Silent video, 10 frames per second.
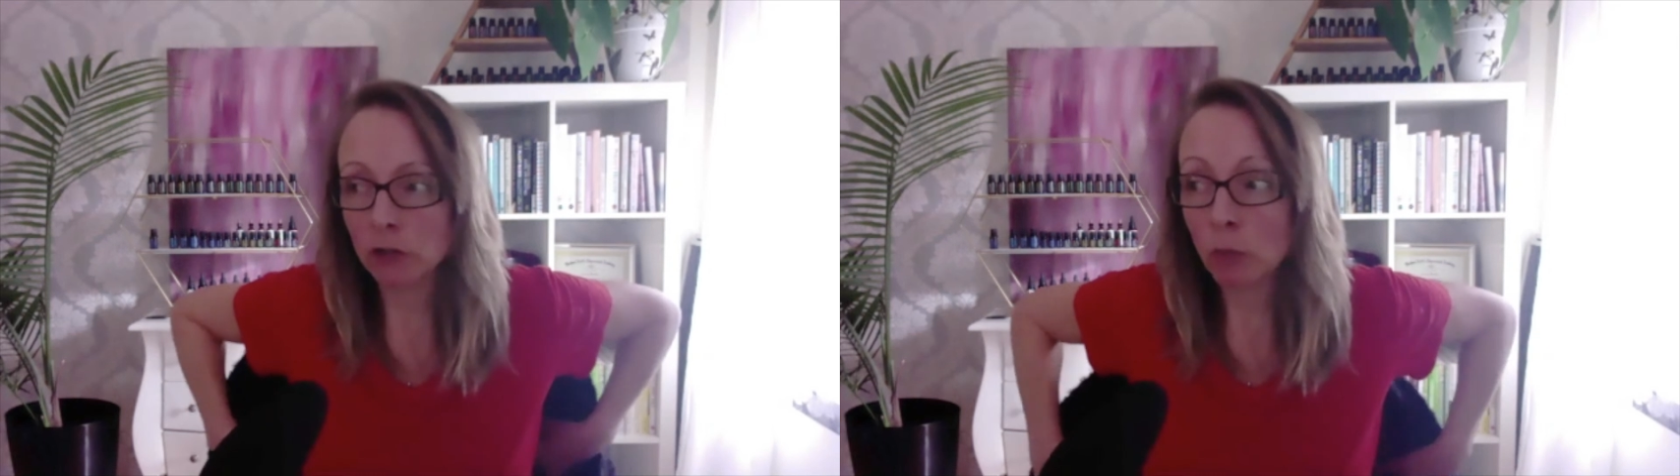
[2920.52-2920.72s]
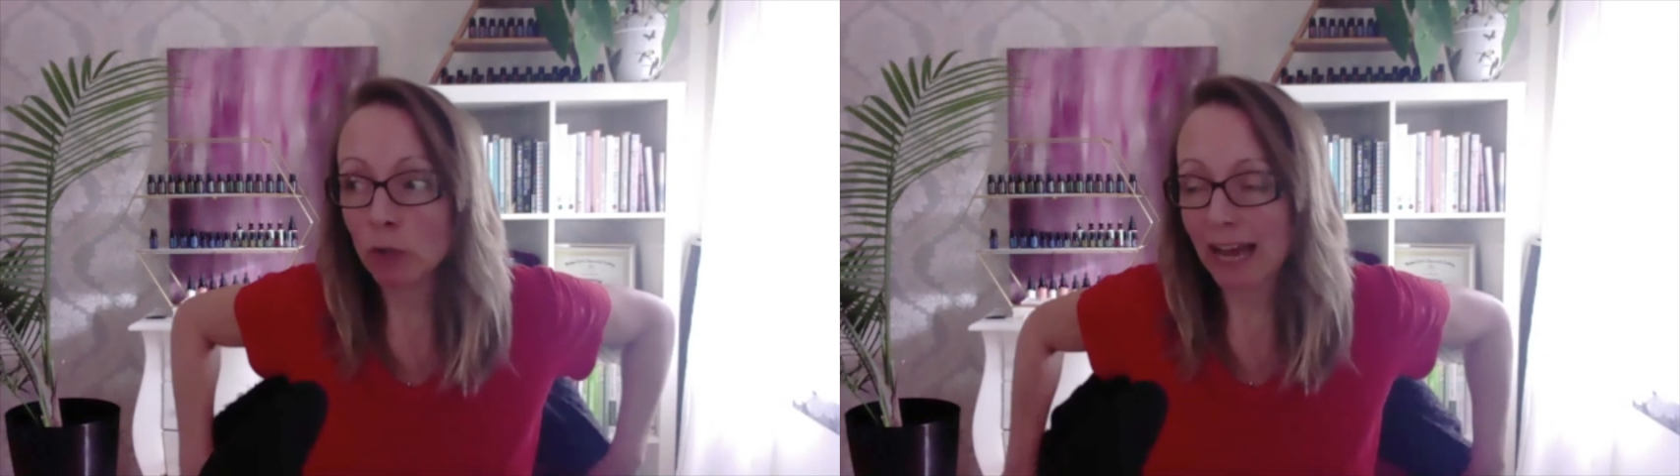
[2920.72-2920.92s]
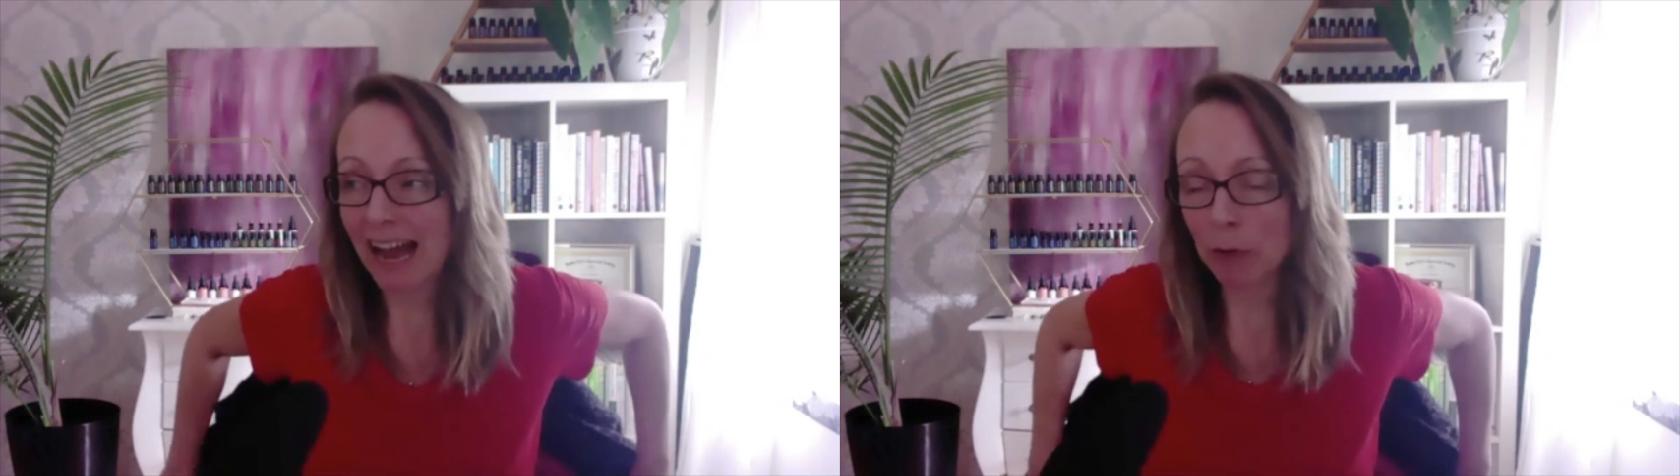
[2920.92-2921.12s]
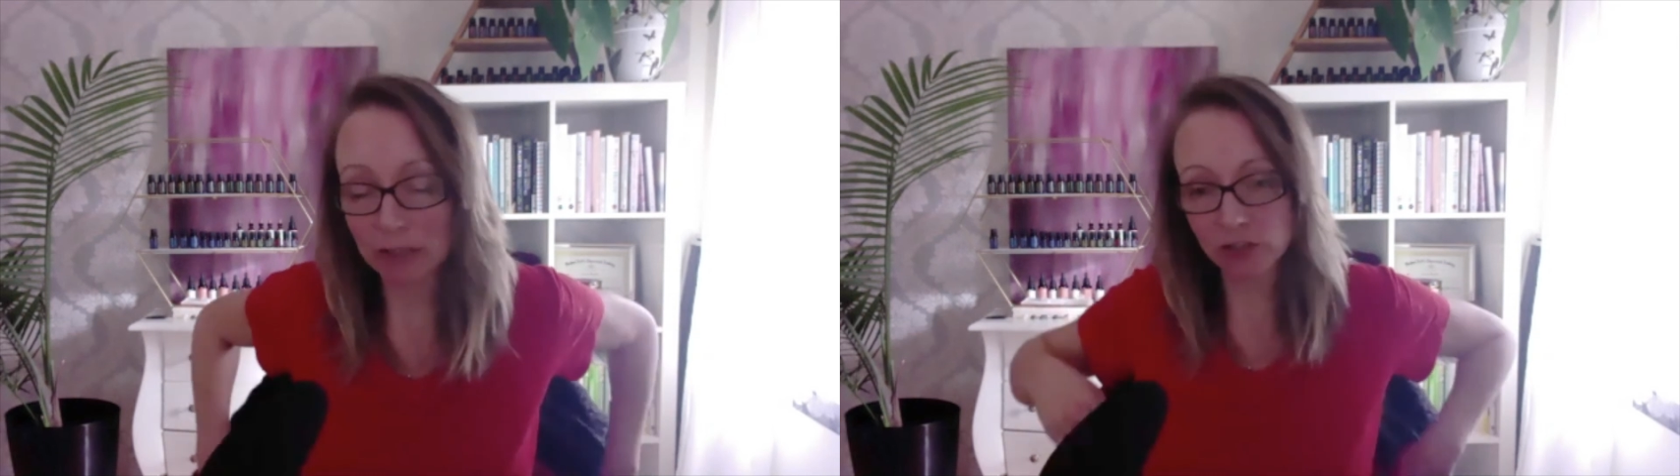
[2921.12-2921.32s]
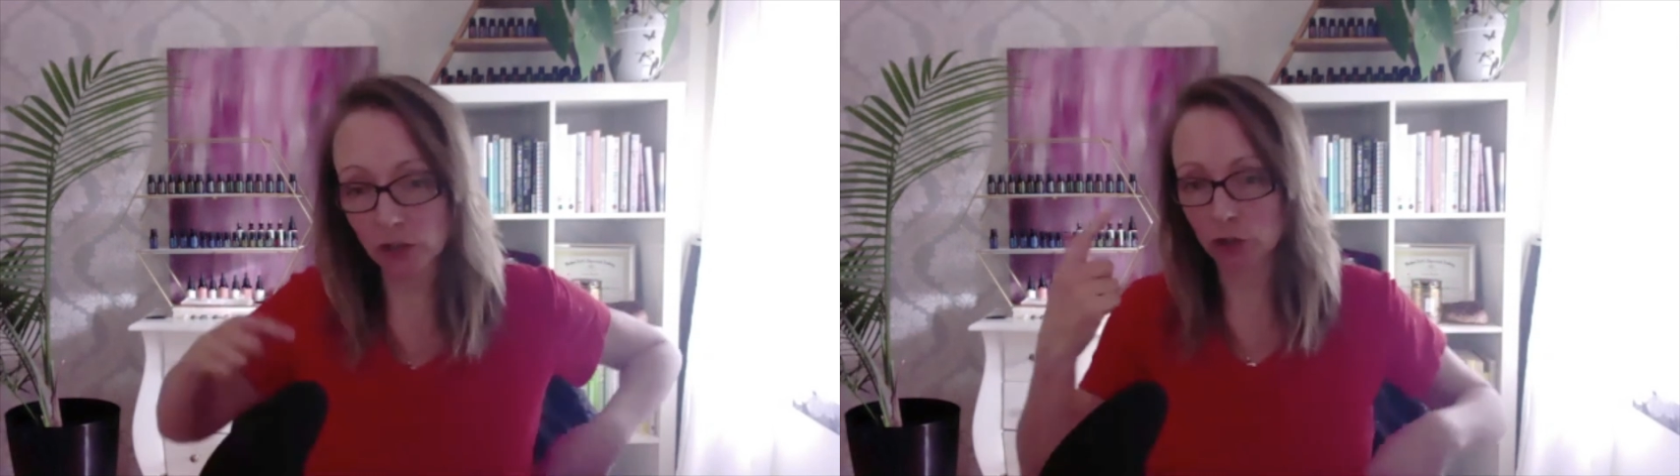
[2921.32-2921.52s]
know what, how it
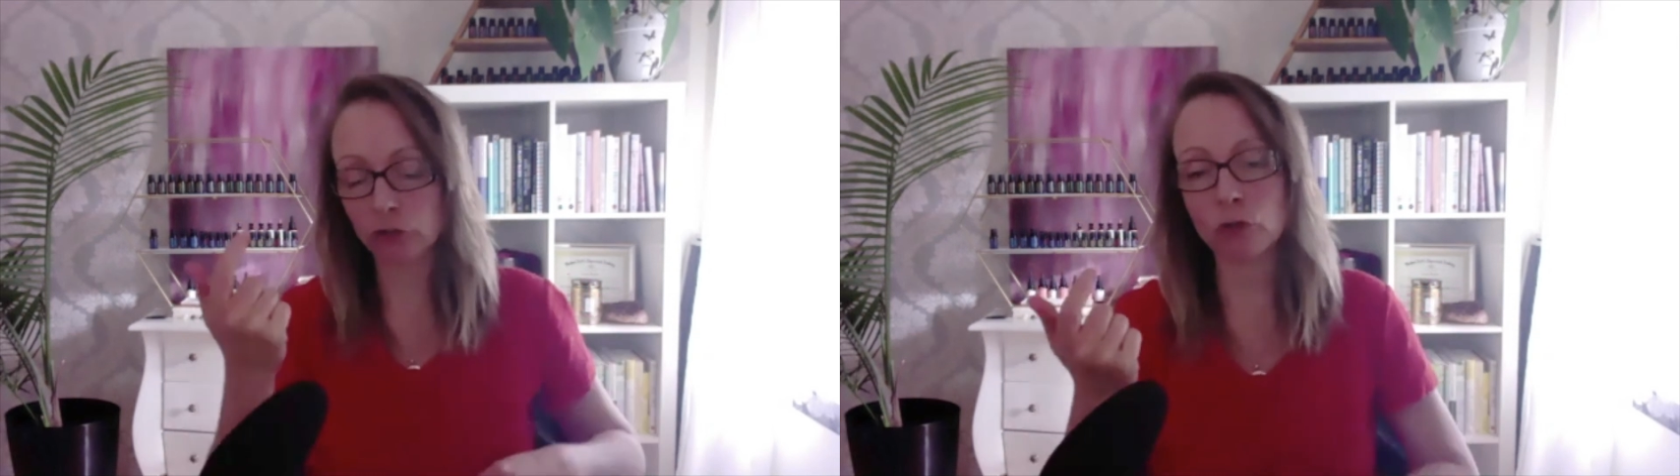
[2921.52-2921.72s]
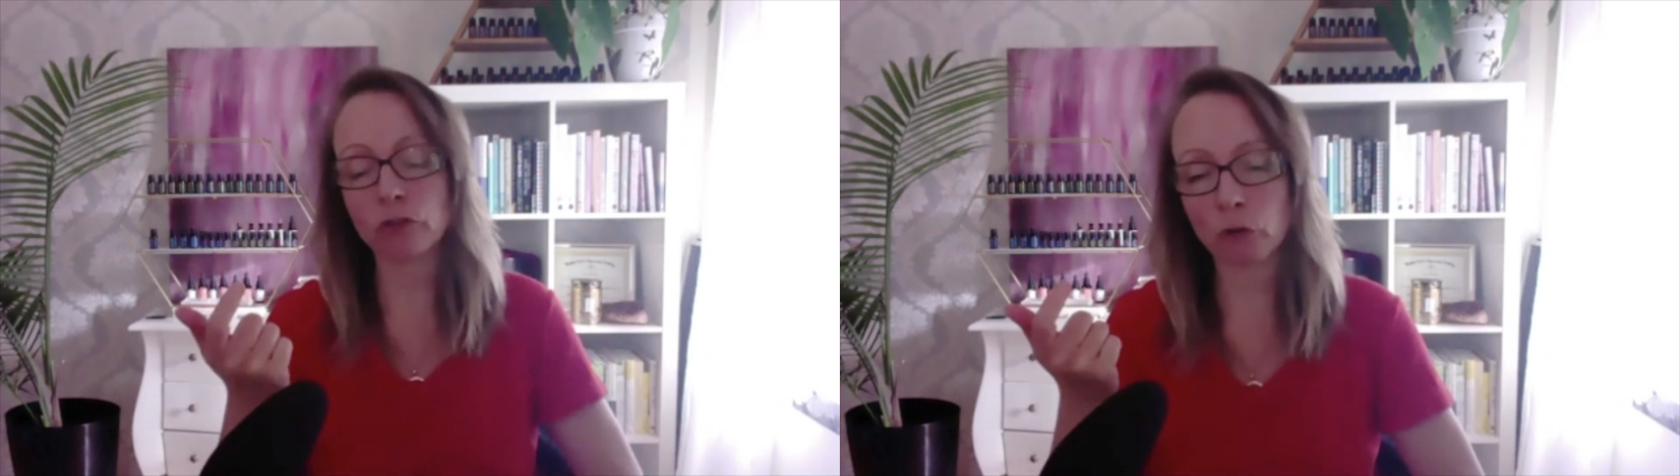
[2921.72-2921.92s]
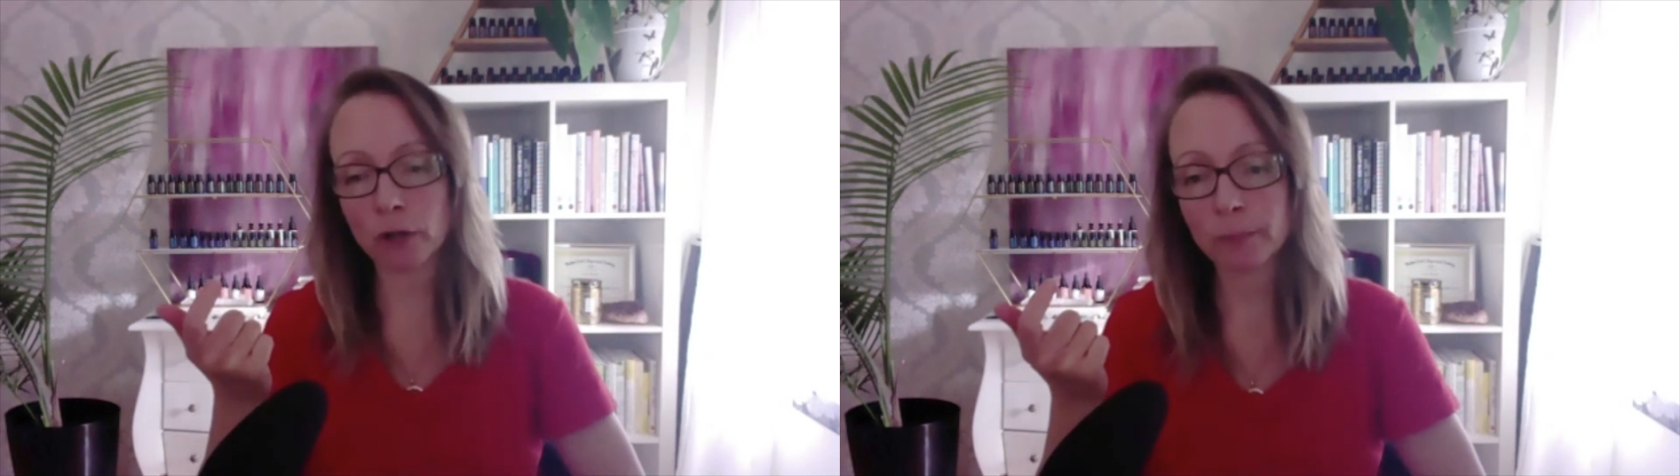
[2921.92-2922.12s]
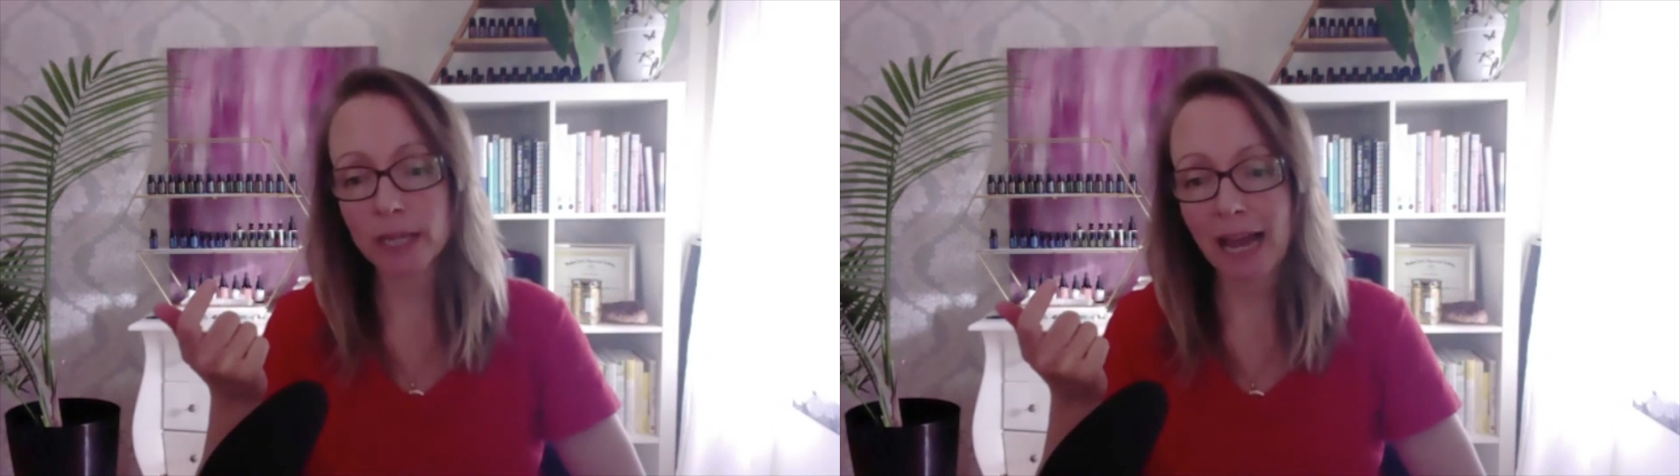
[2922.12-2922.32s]
started to annoy me?